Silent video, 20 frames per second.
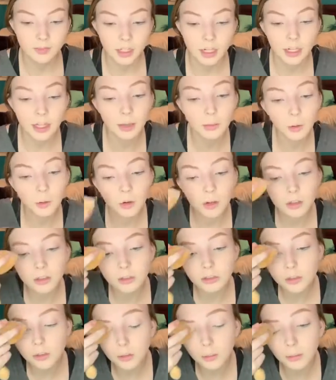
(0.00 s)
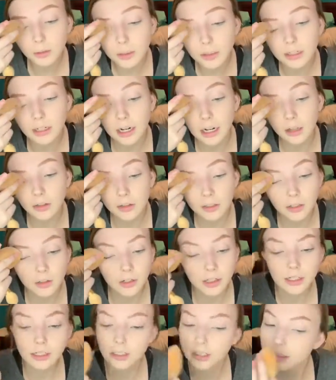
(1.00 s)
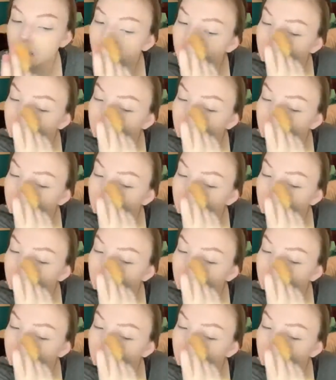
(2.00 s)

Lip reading: And I'm going to blend out the creases